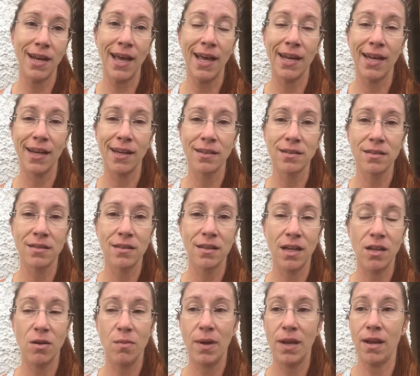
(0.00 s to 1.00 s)
addict
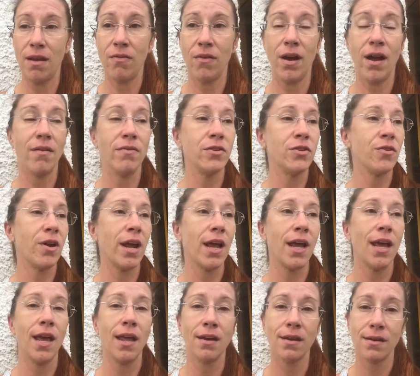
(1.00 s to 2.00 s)
and you may never have a drink
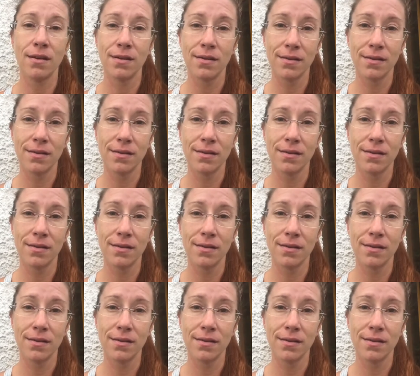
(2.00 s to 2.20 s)
again